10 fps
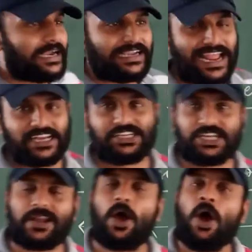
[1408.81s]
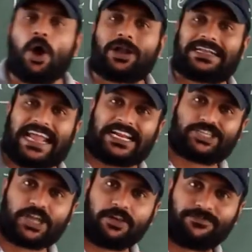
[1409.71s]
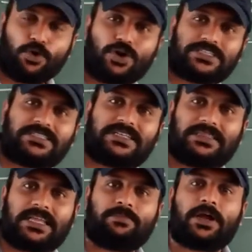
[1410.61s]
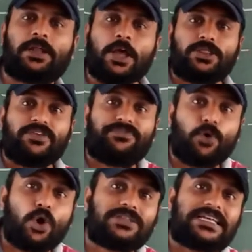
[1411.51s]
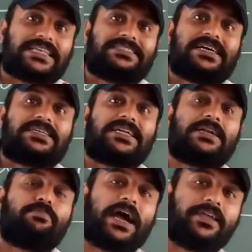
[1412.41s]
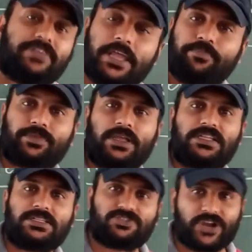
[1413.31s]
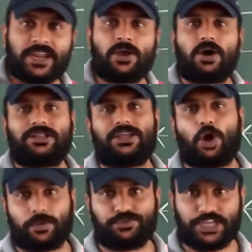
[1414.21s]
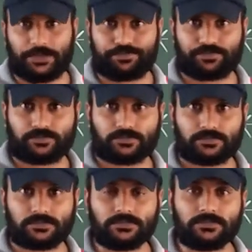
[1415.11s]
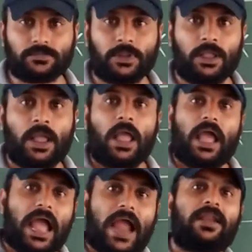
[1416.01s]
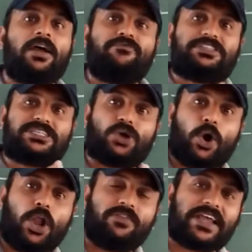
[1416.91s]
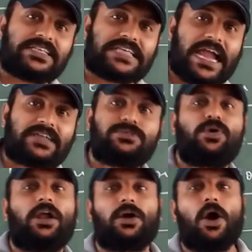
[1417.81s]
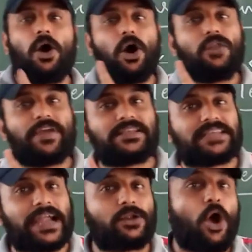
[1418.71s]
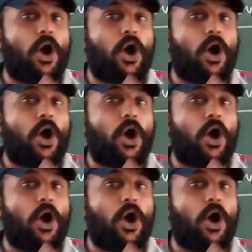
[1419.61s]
tension or tensional force is nothing but the force exerted by the string or the object, and which is always act what? Always act